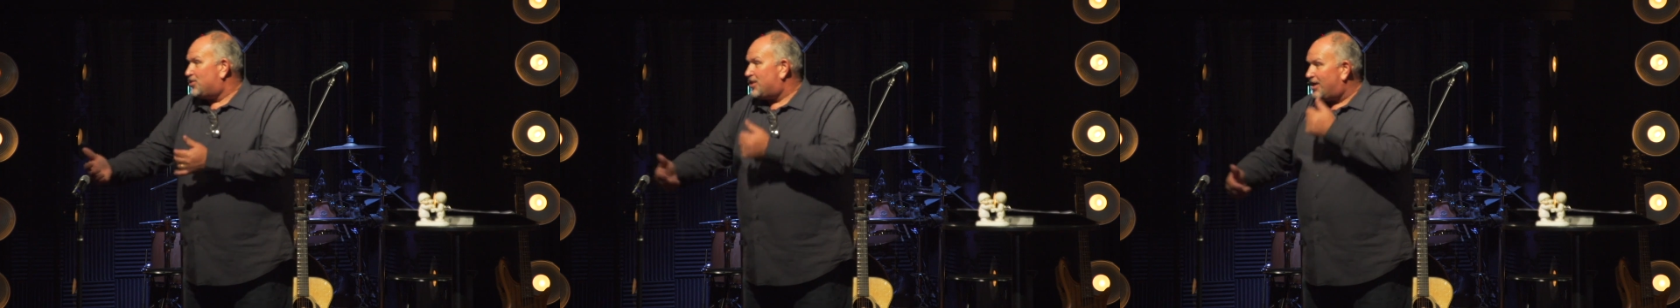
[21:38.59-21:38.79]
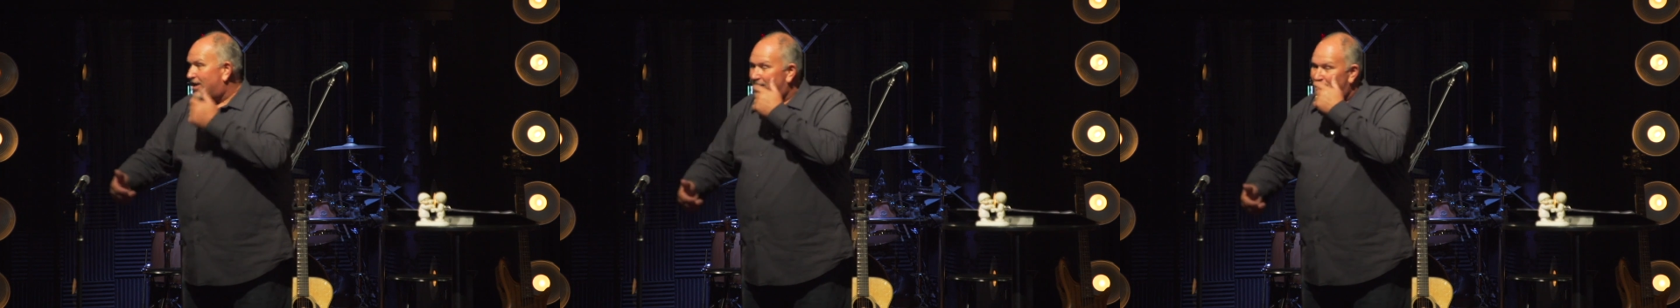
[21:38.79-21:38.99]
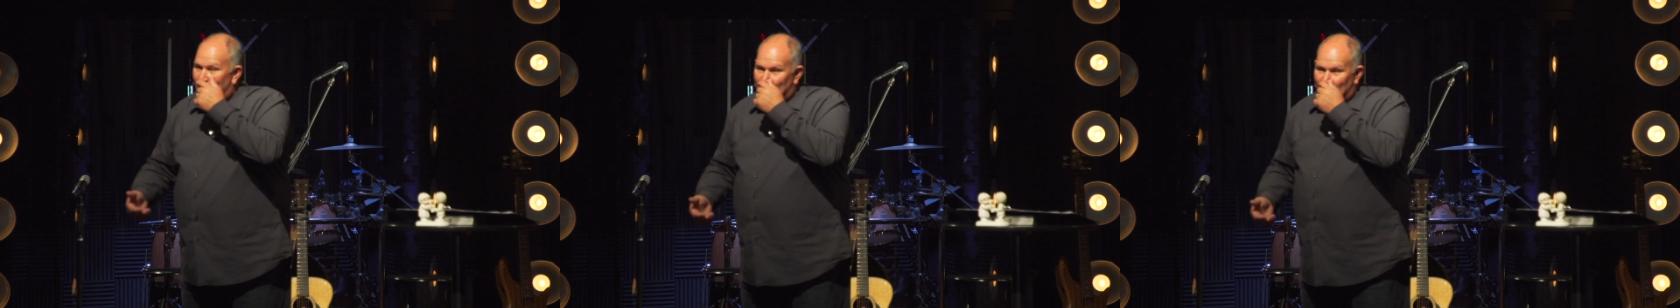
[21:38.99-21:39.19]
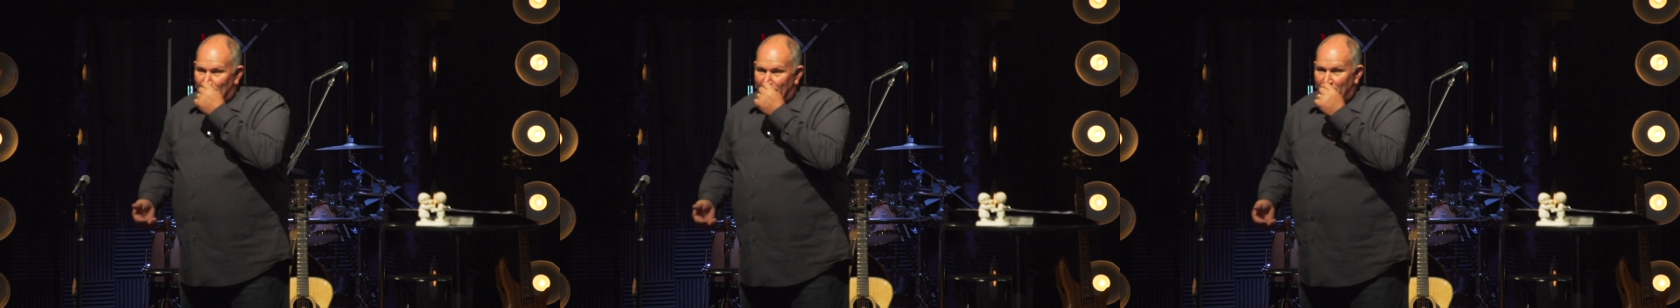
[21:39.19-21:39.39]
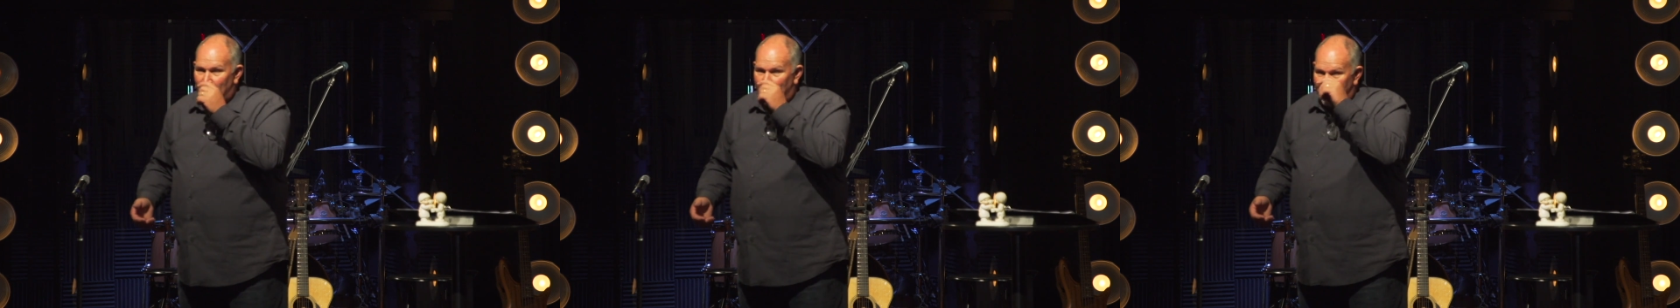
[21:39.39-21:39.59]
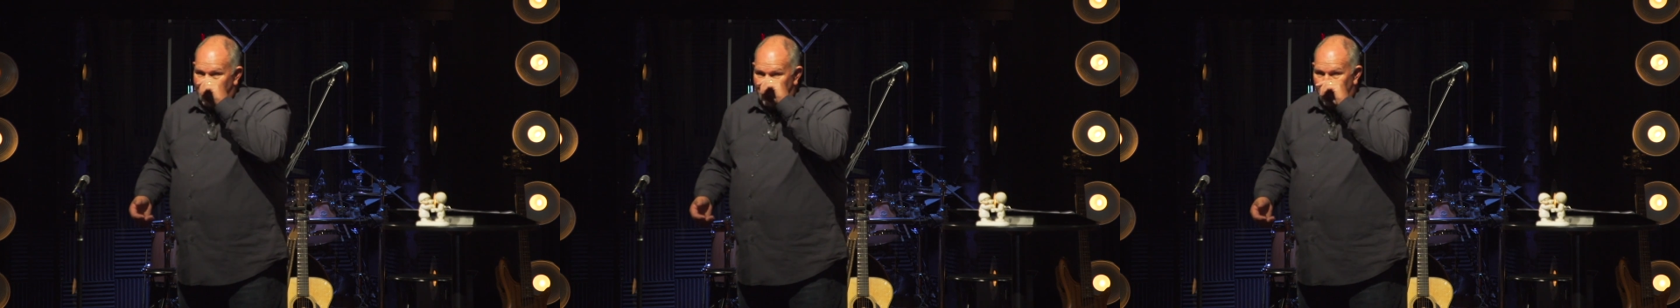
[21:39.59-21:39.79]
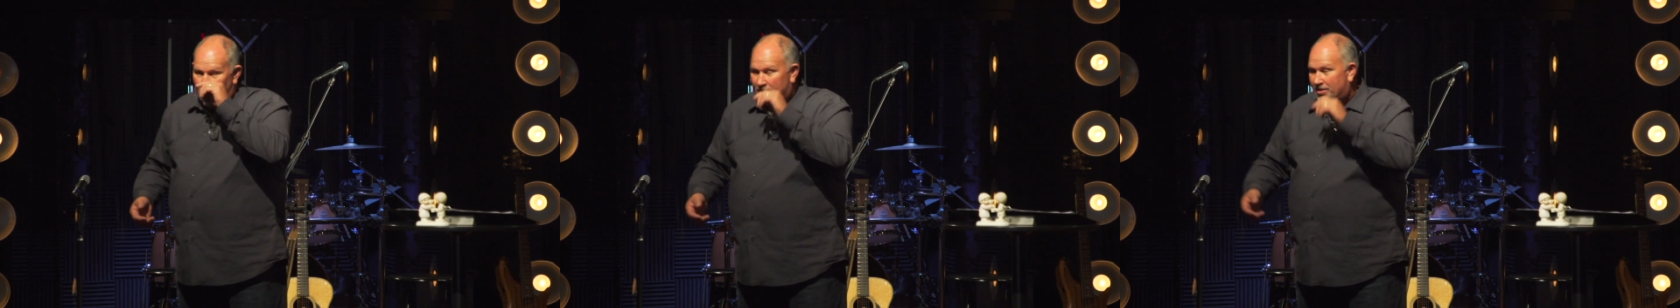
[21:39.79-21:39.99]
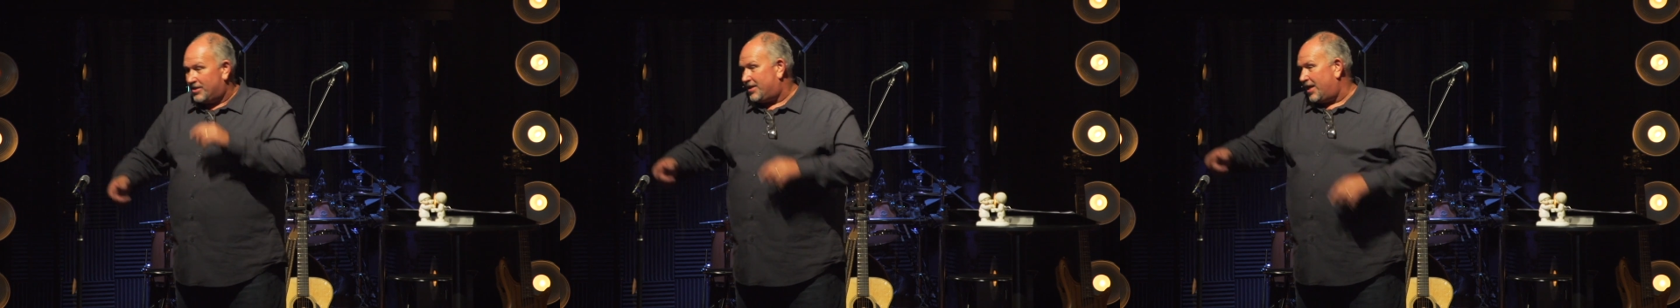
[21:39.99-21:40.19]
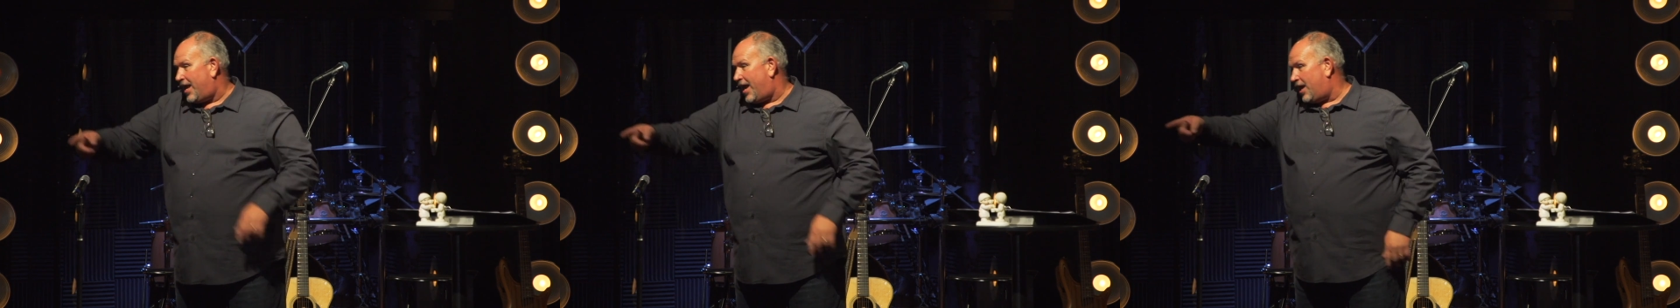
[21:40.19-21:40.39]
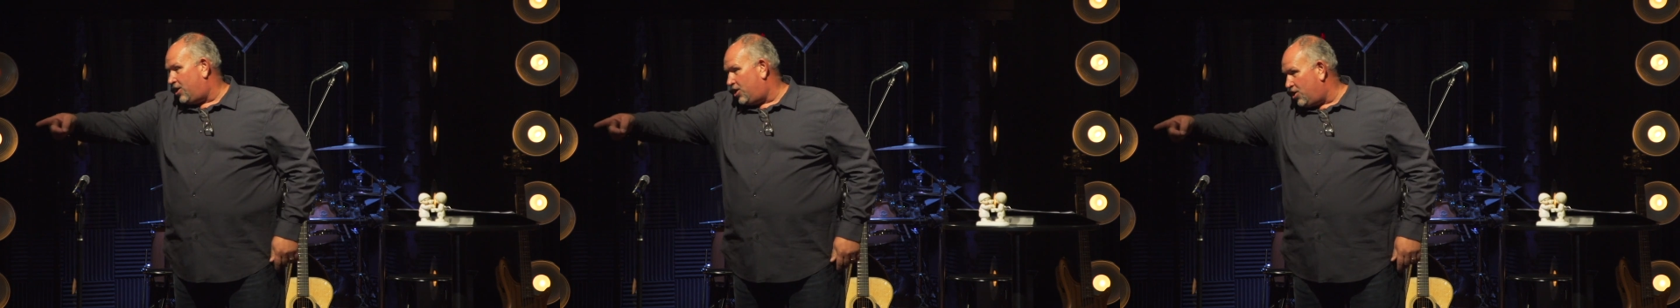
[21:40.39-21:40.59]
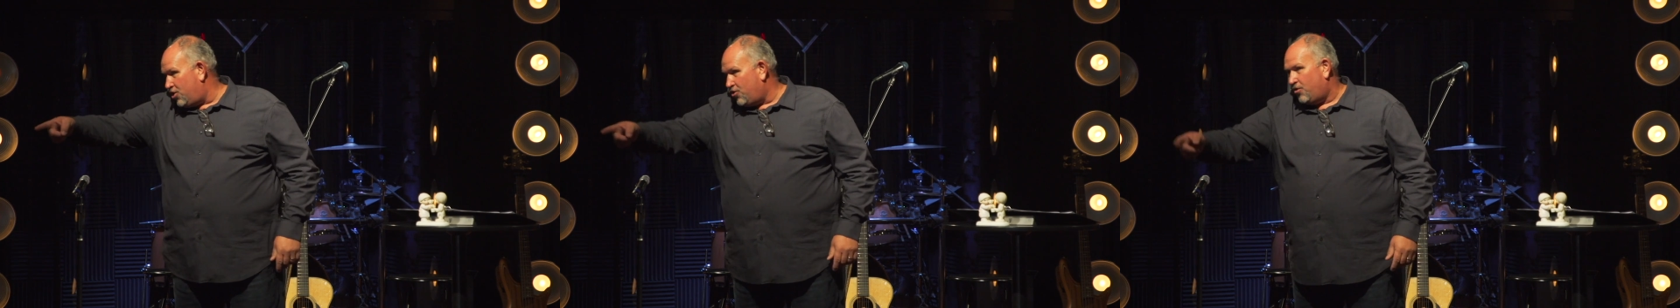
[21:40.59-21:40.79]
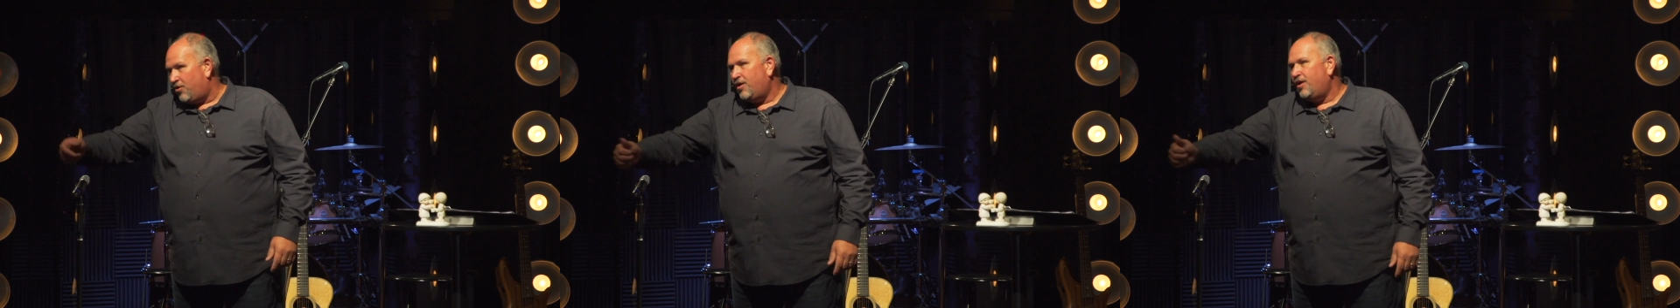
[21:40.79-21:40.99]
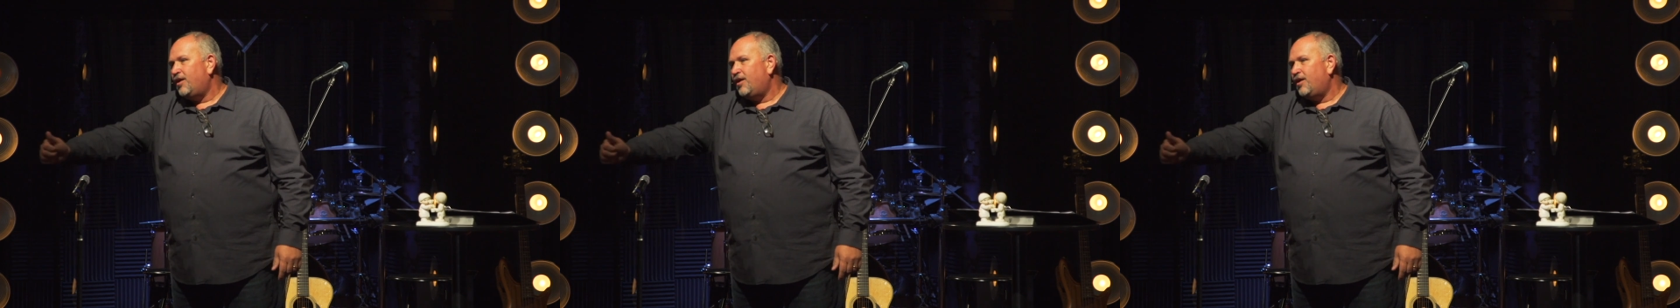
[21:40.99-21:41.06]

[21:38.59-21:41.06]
sitting there and looking at one of the boys and I said, Hey, you,